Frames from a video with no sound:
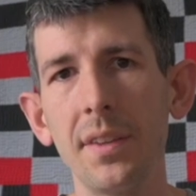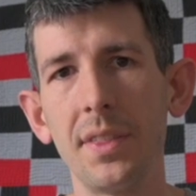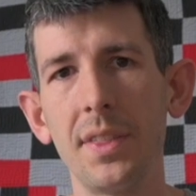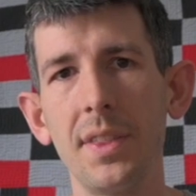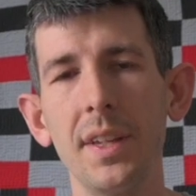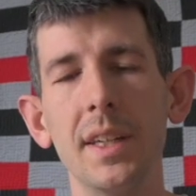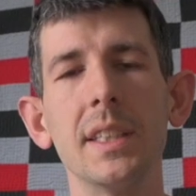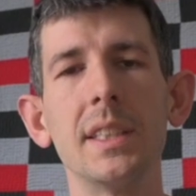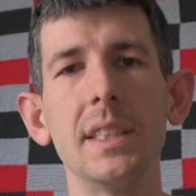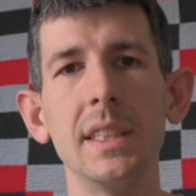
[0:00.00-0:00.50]

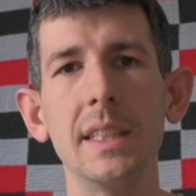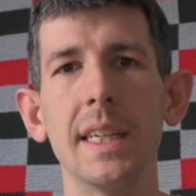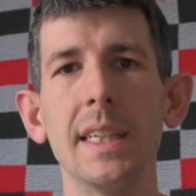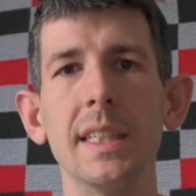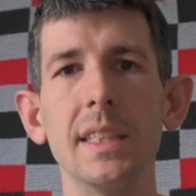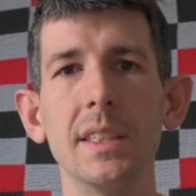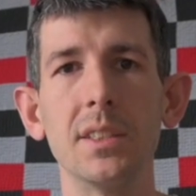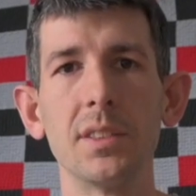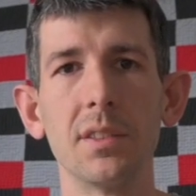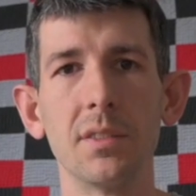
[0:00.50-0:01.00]
30
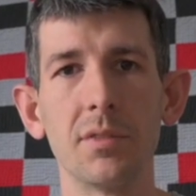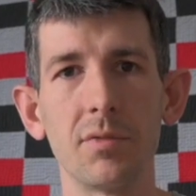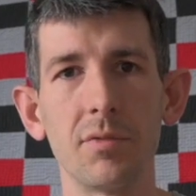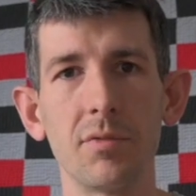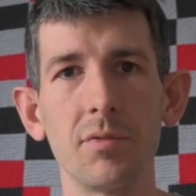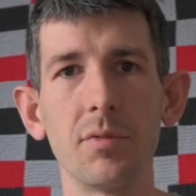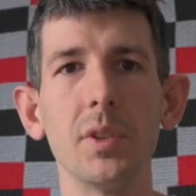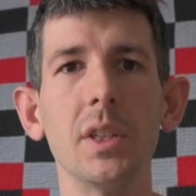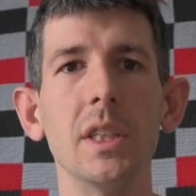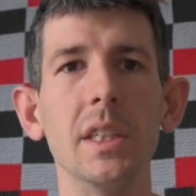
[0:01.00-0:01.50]
days
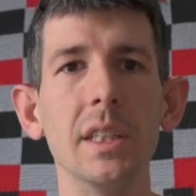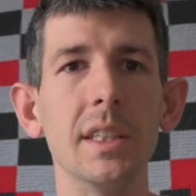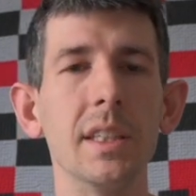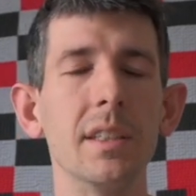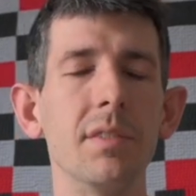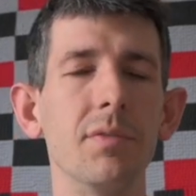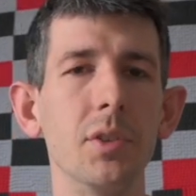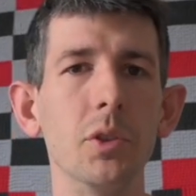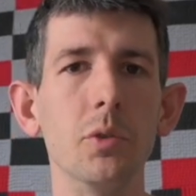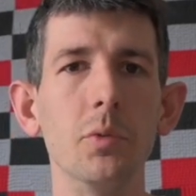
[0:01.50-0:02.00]
free
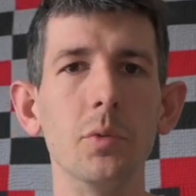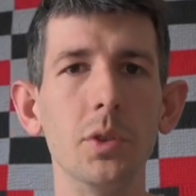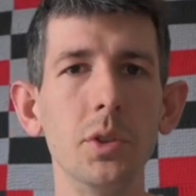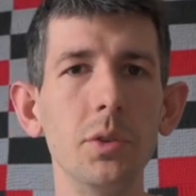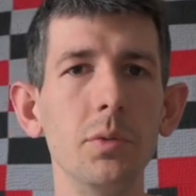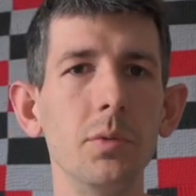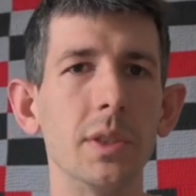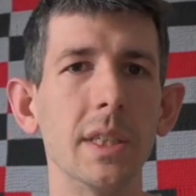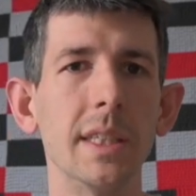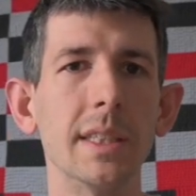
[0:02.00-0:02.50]
if you
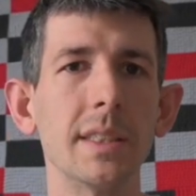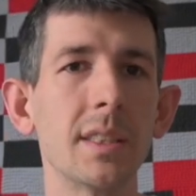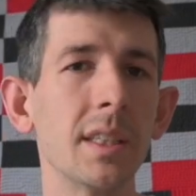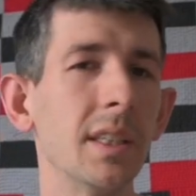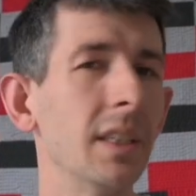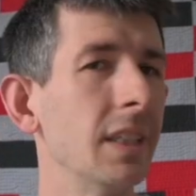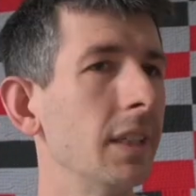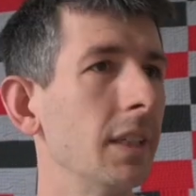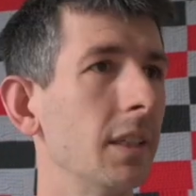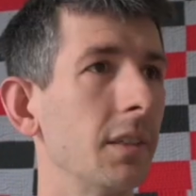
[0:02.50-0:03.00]
use it.
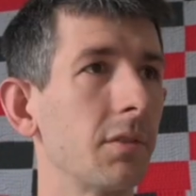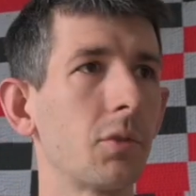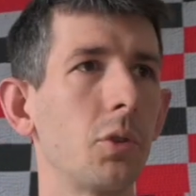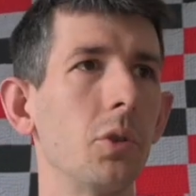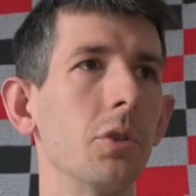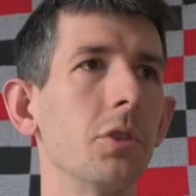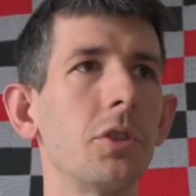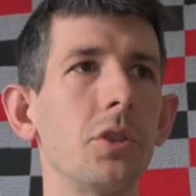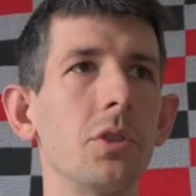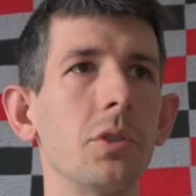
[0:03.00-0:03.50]
Of
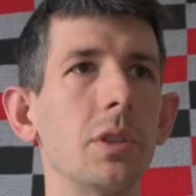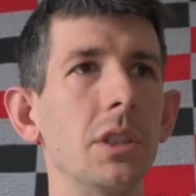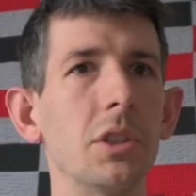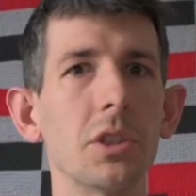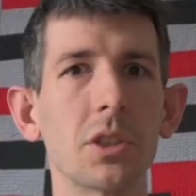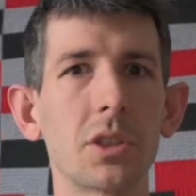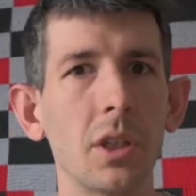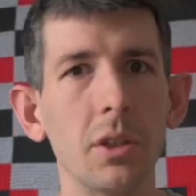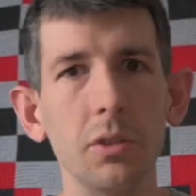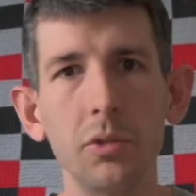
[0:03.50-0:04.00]
course, you can
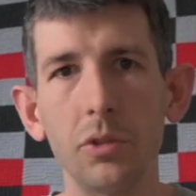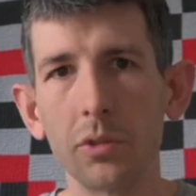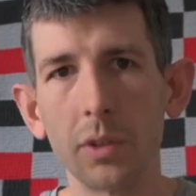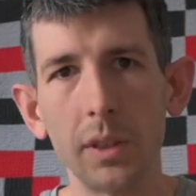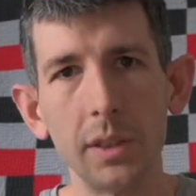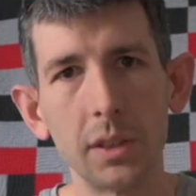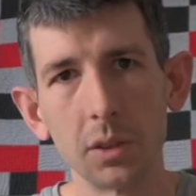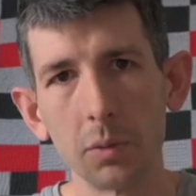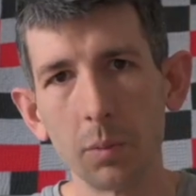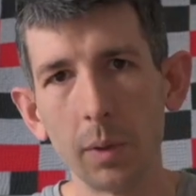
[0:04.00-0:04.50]
just go
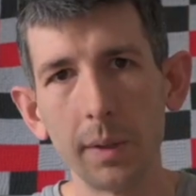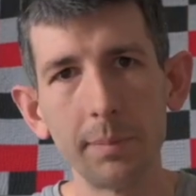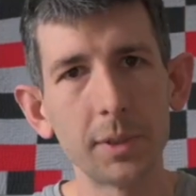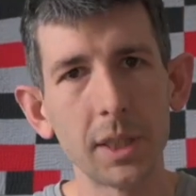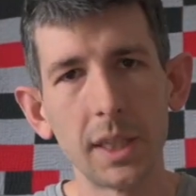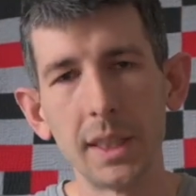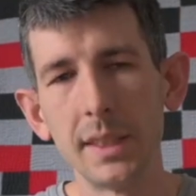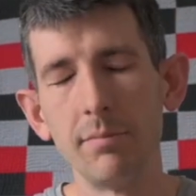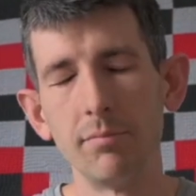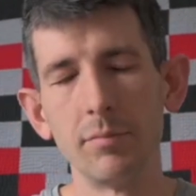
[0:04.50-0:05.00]
straight to the
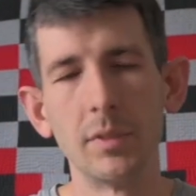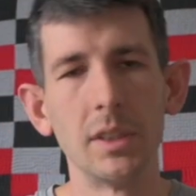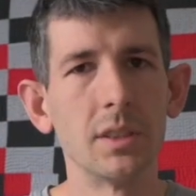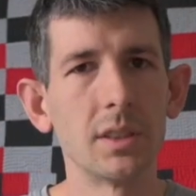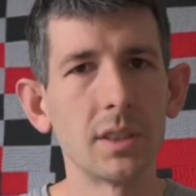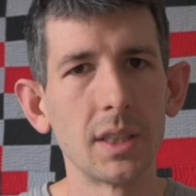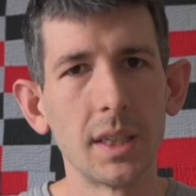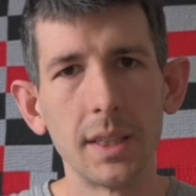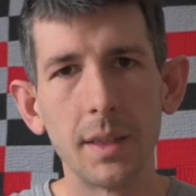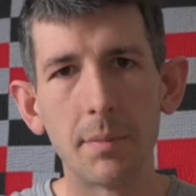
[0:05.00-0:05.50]
website and
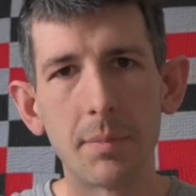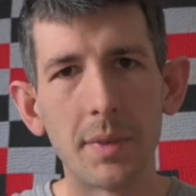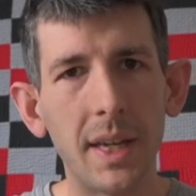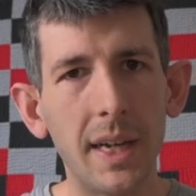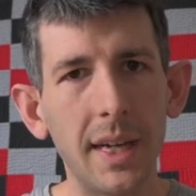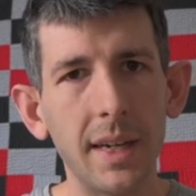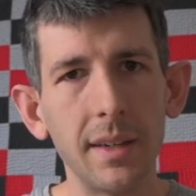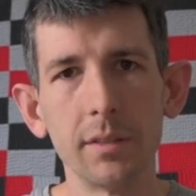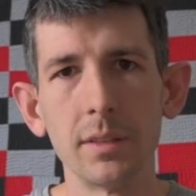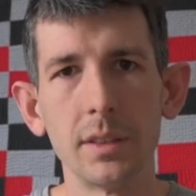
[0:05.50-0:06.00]
sign up
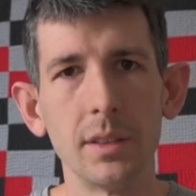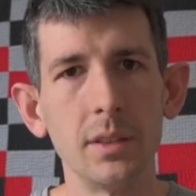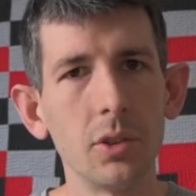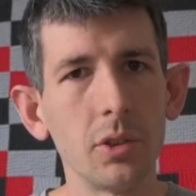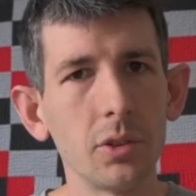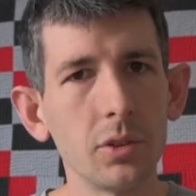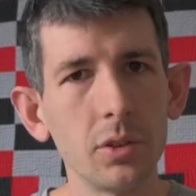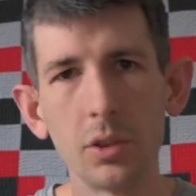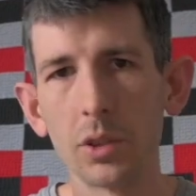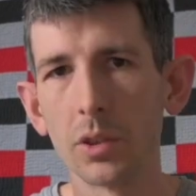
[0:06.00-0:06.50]
there and
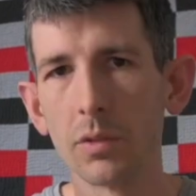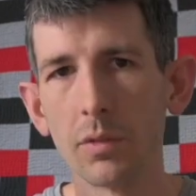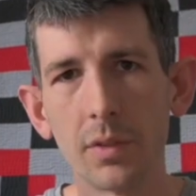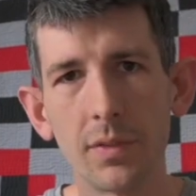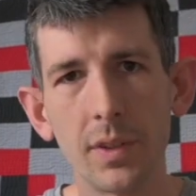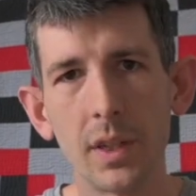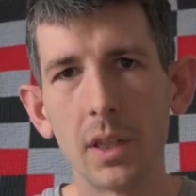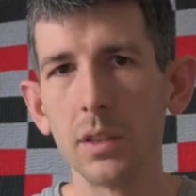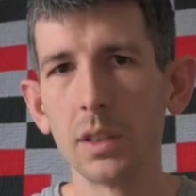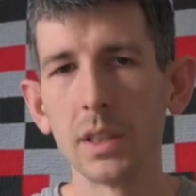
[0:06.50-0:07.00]
not use the
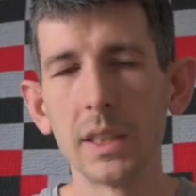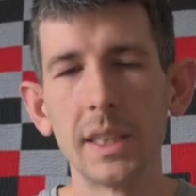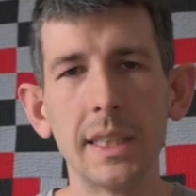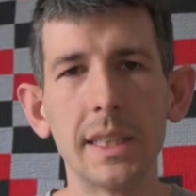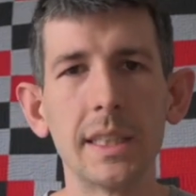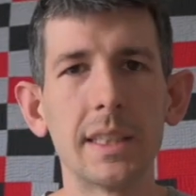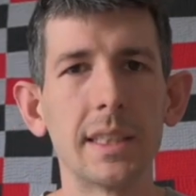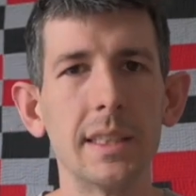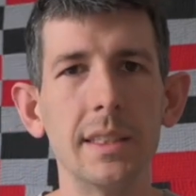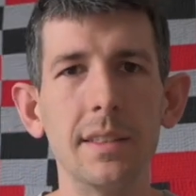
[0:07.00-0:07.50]
referral
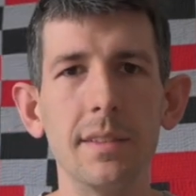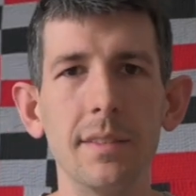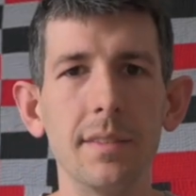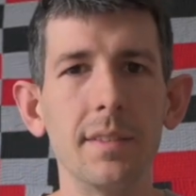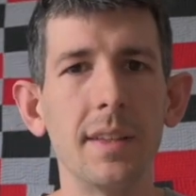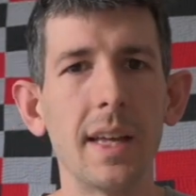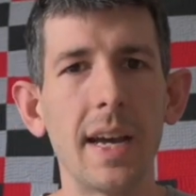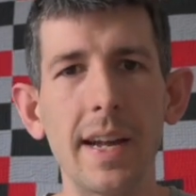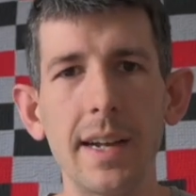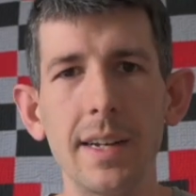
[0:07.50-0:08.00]
link, and
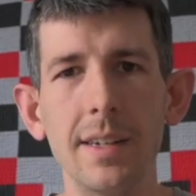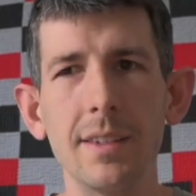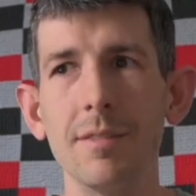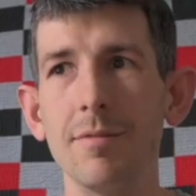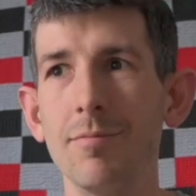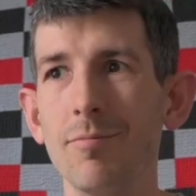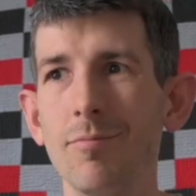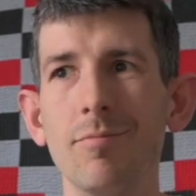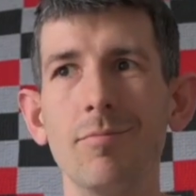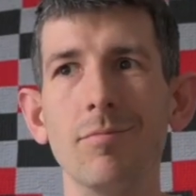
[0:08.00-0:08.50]

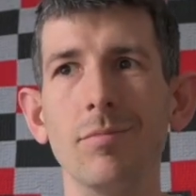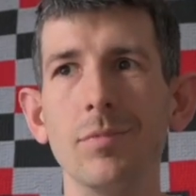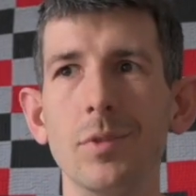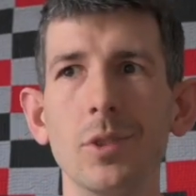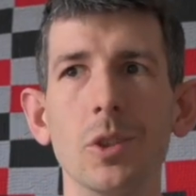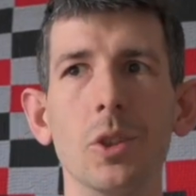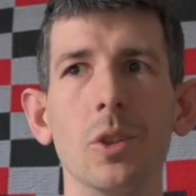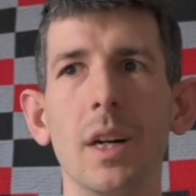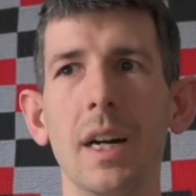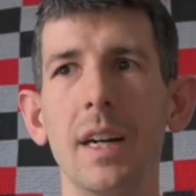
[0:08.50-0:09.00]
then
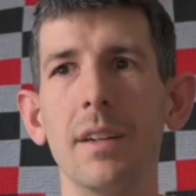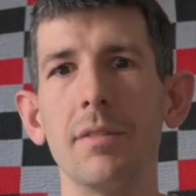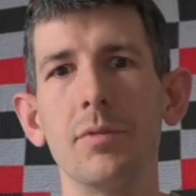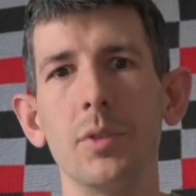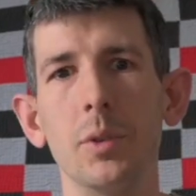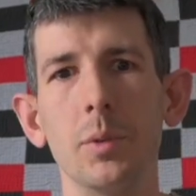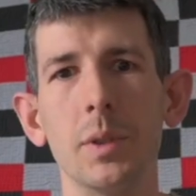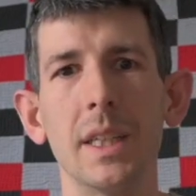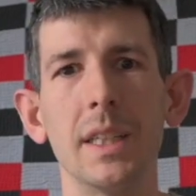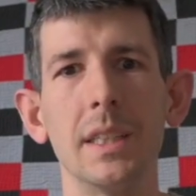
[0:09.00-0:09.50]
you'll have
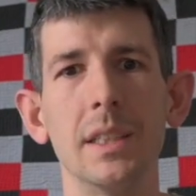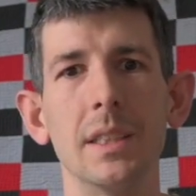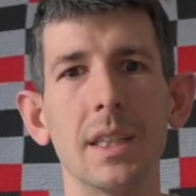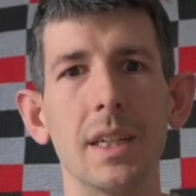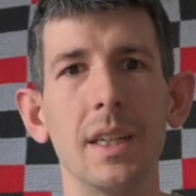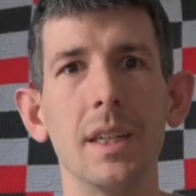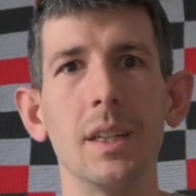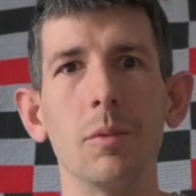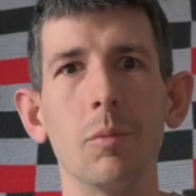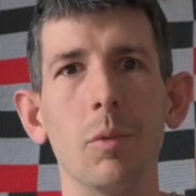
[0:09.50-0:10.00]
fewer days.
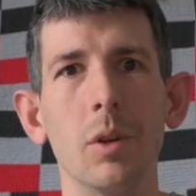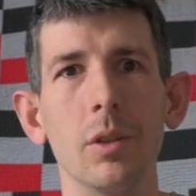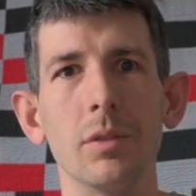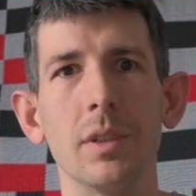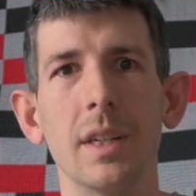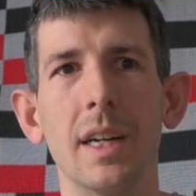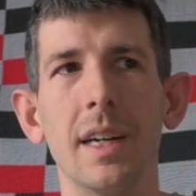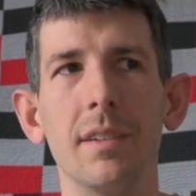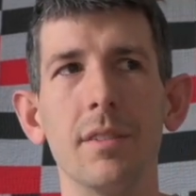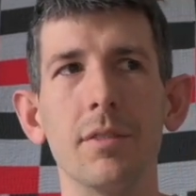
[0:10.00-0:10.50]
I won't
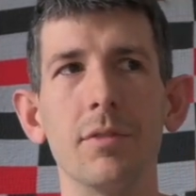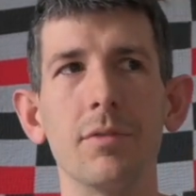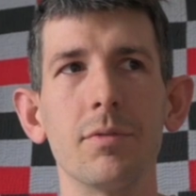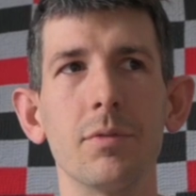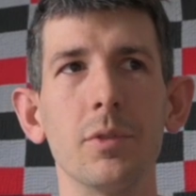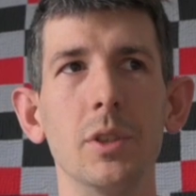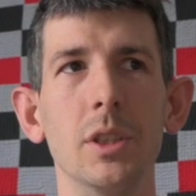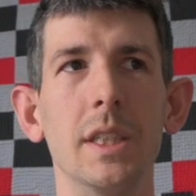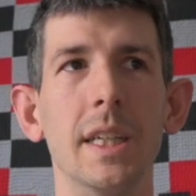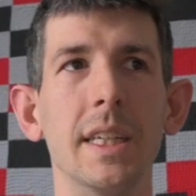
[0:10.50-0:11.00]
have
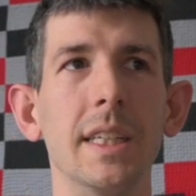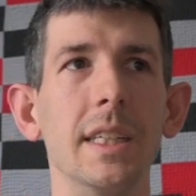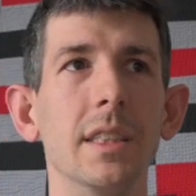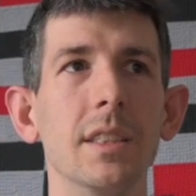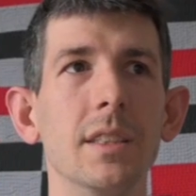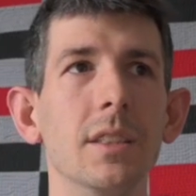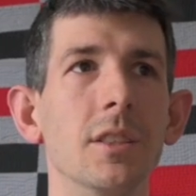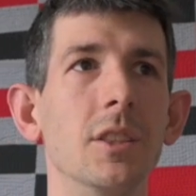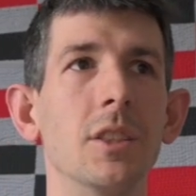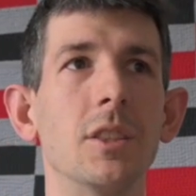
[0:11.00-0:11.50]
free
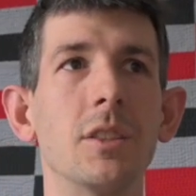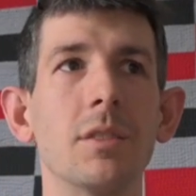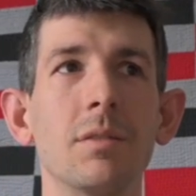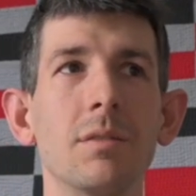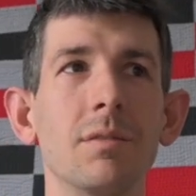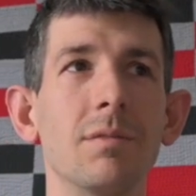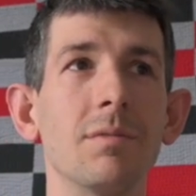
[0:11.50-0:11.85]
days.